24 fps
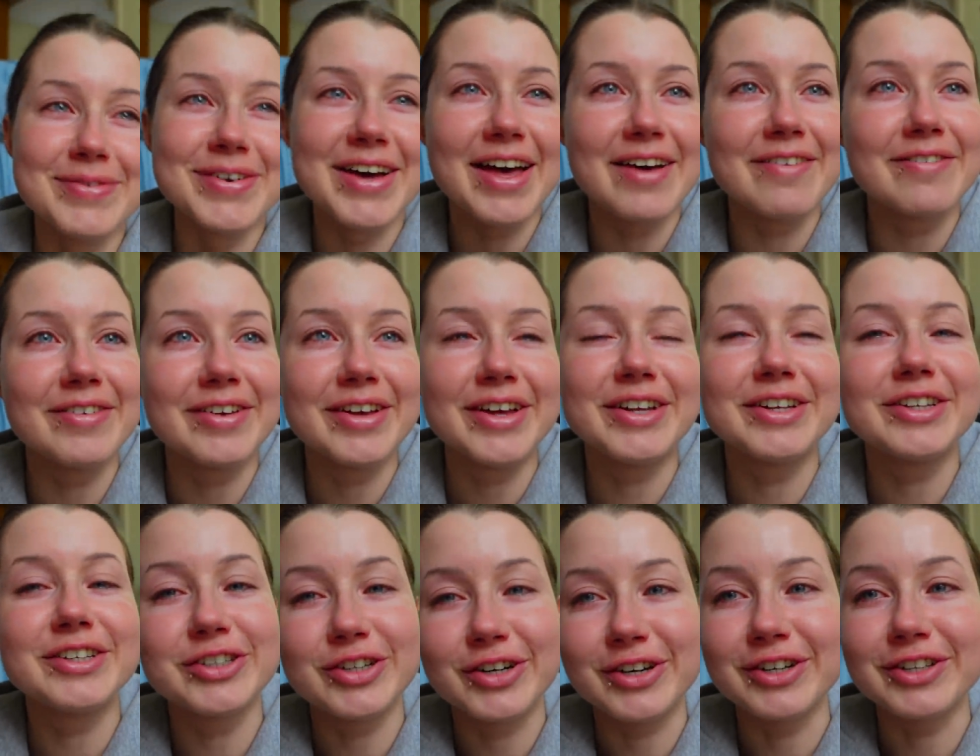we have
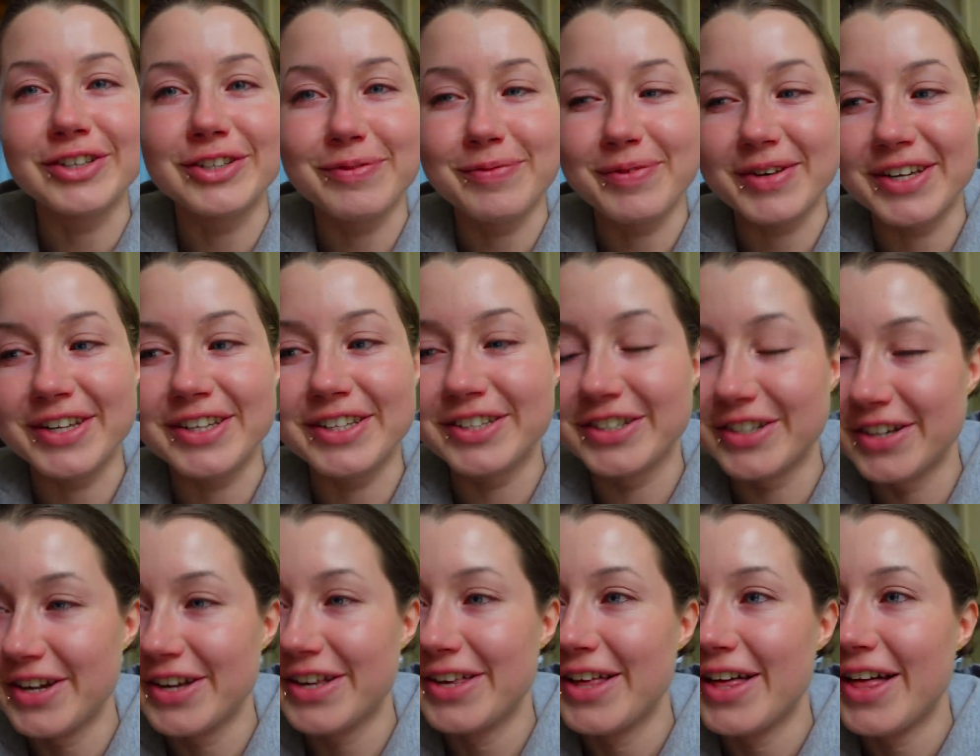insurance, bitch.
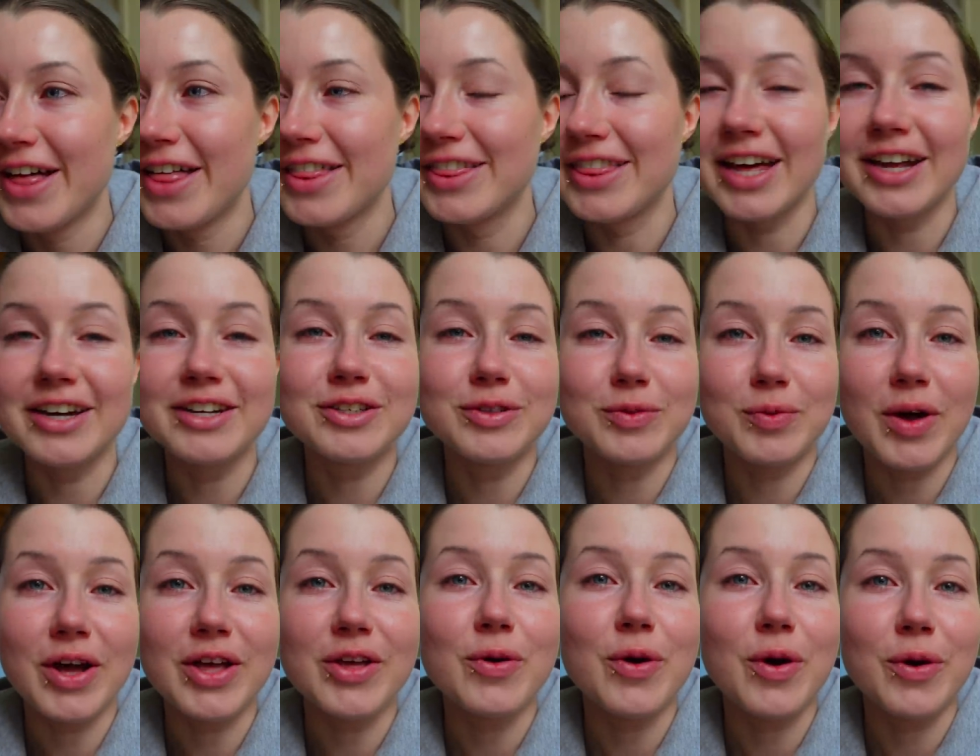That is
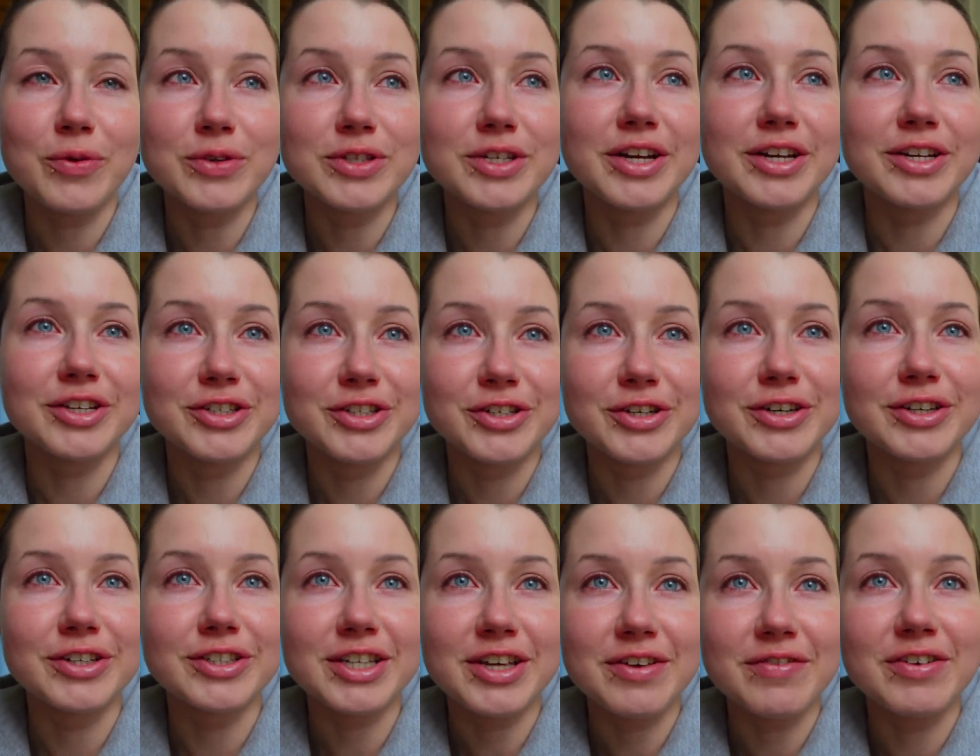why you always get
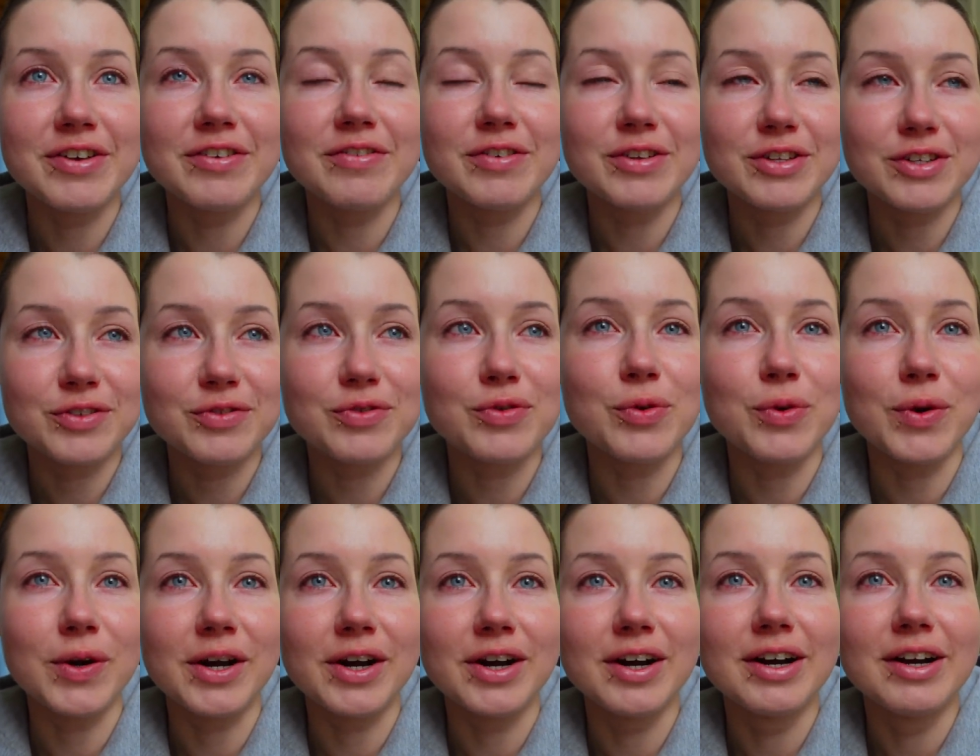insurance, even if it's
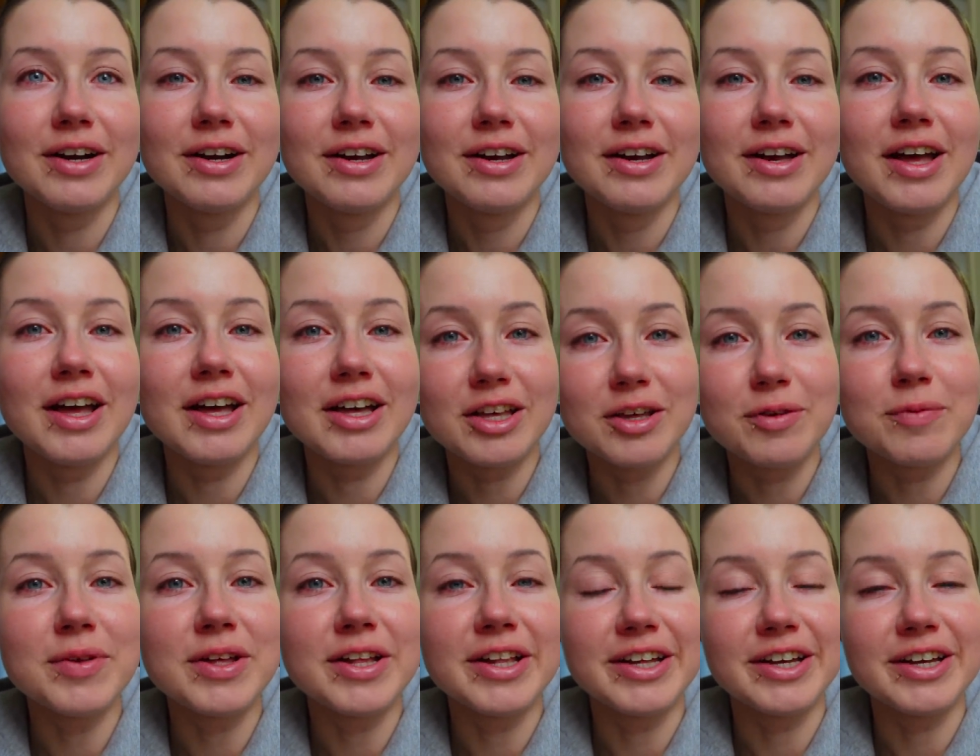for a
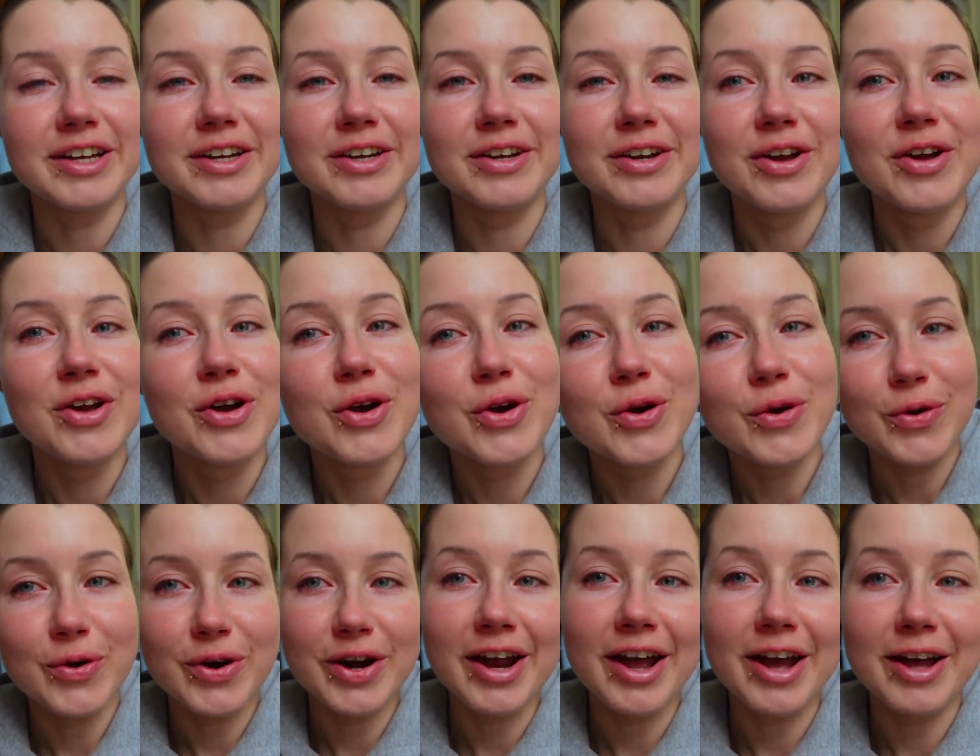chameleon
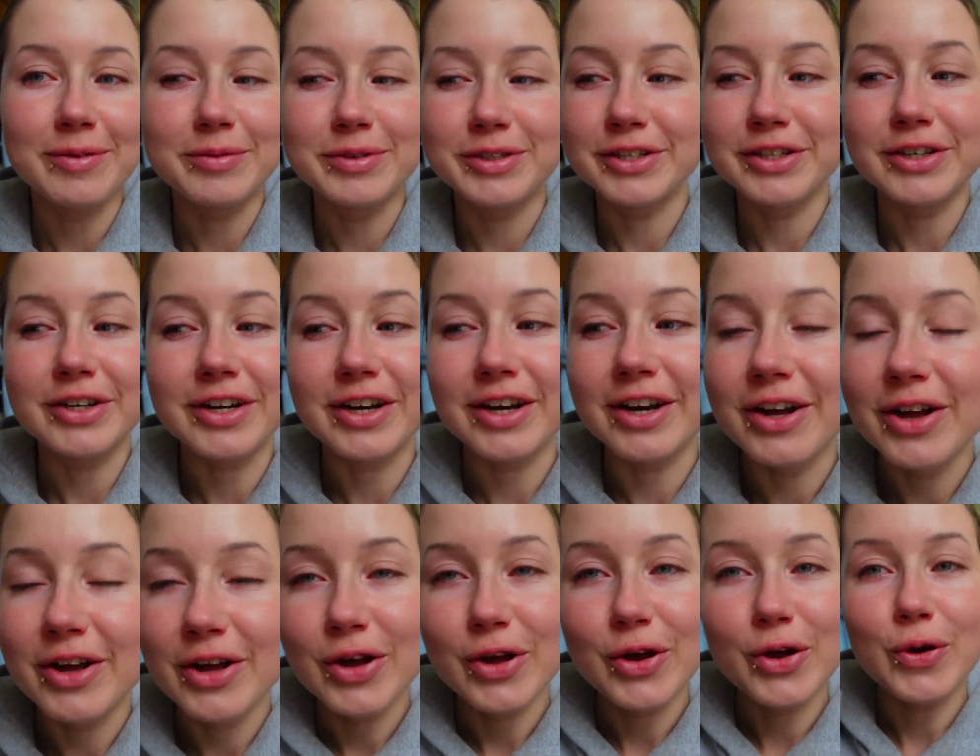or a hamster
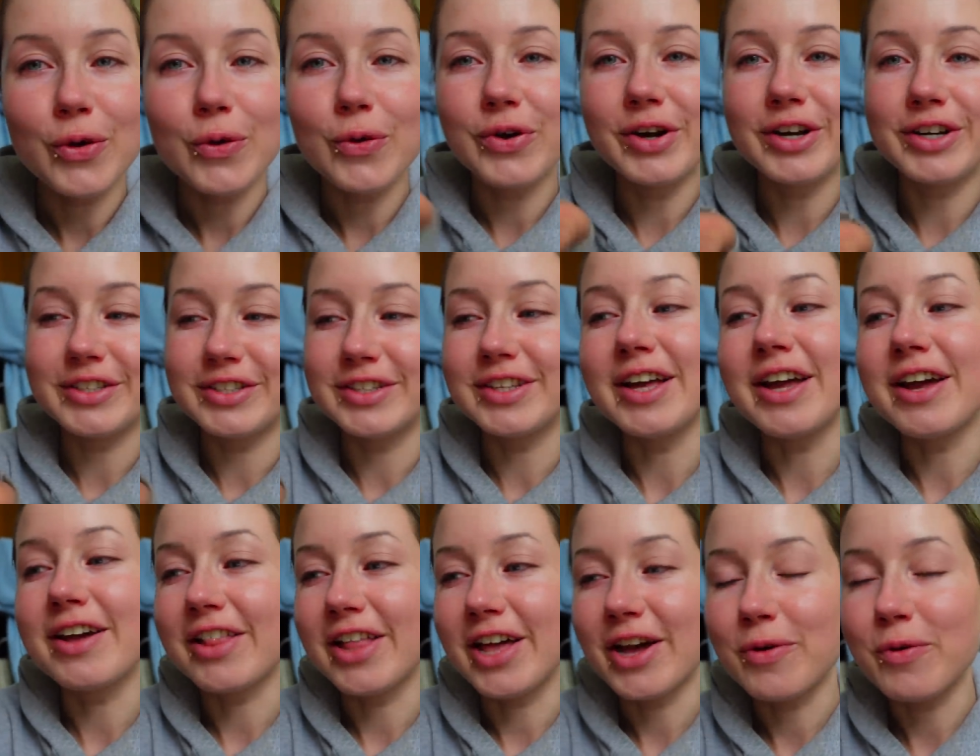or a
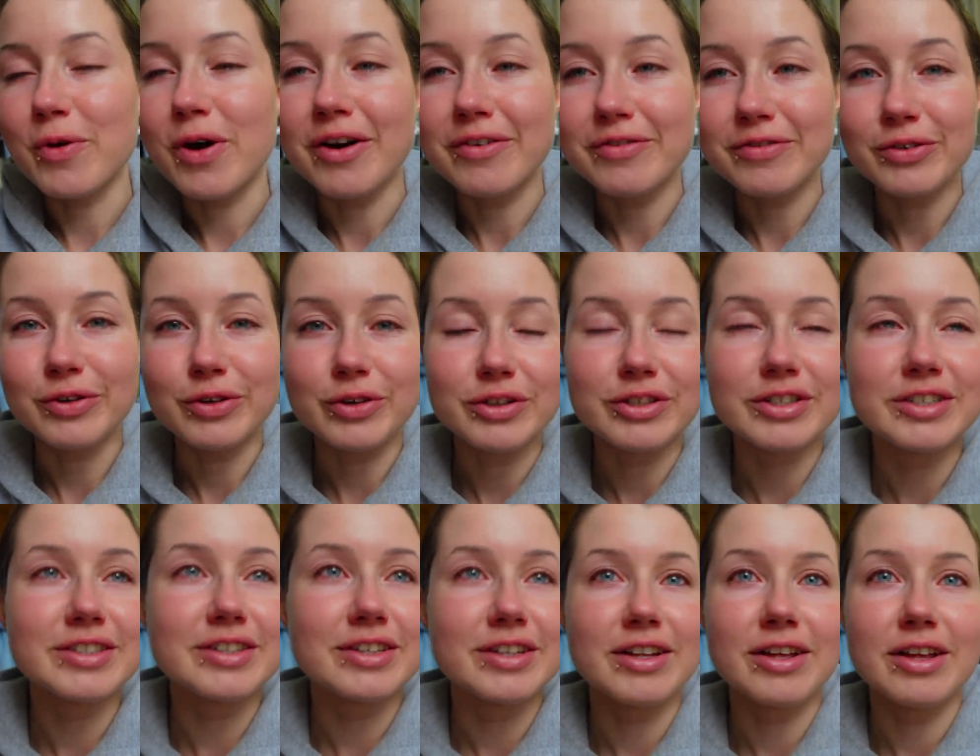snake like
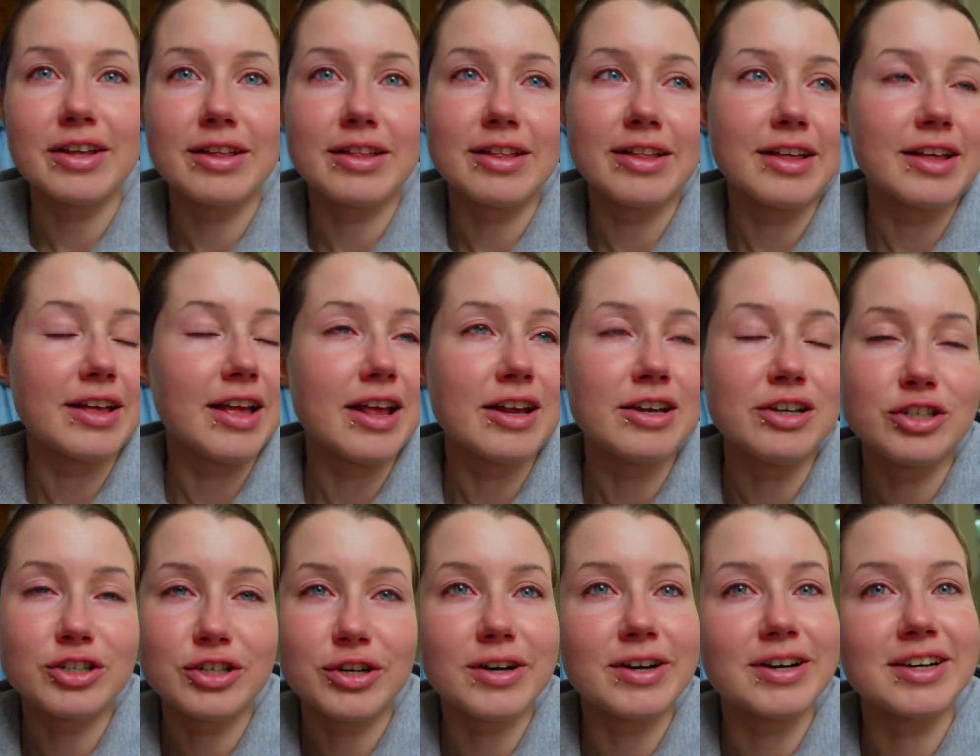Waffles,
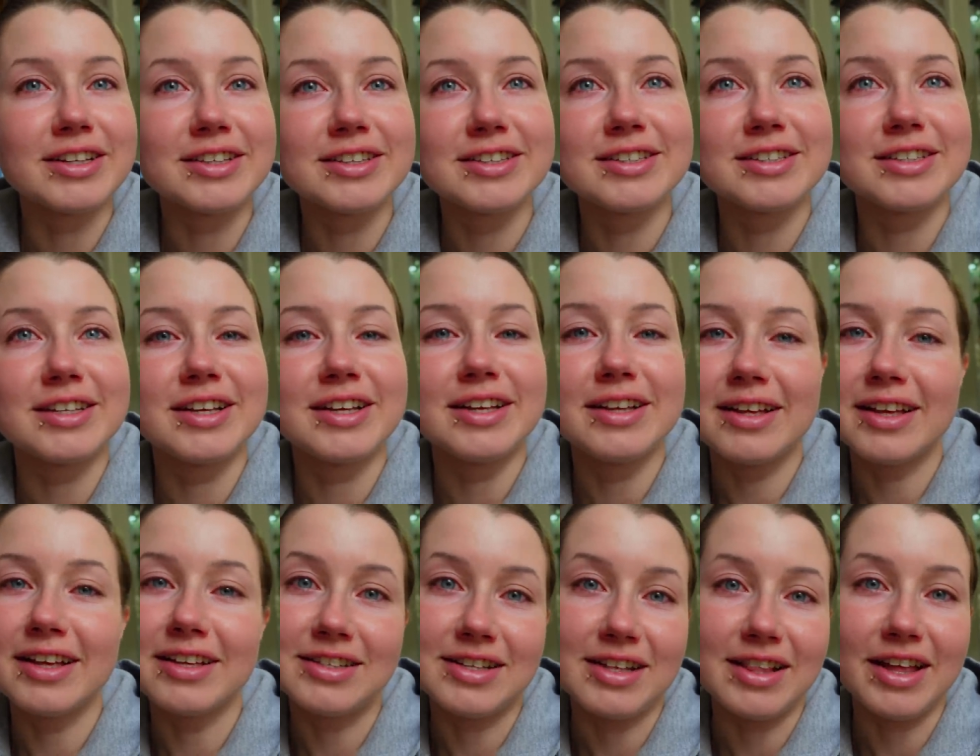insurance
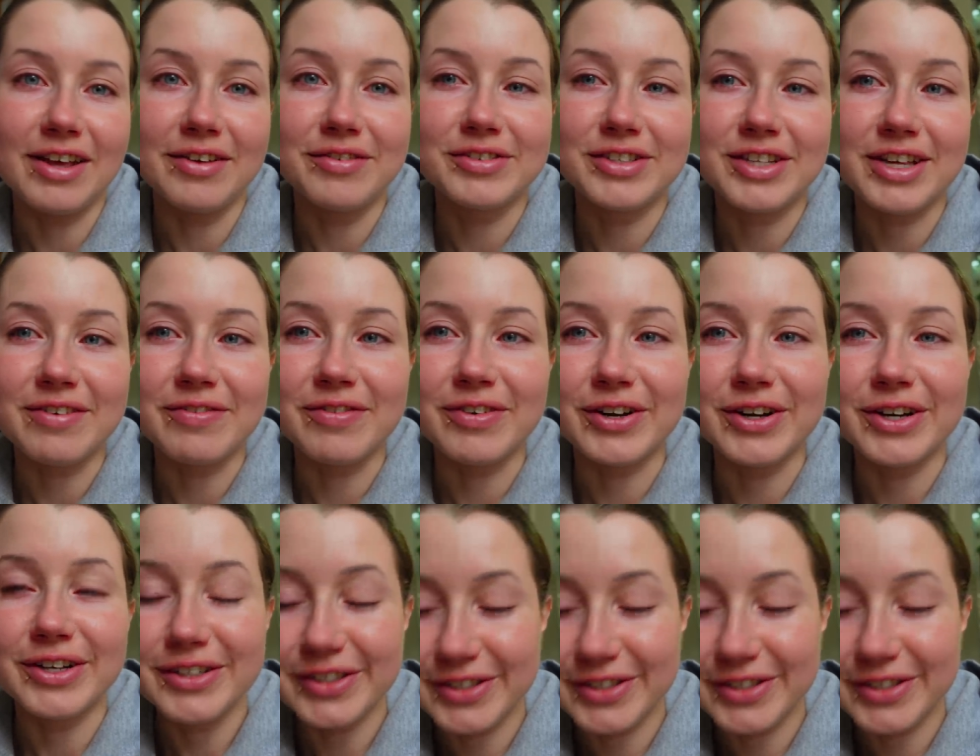it's a lifesaver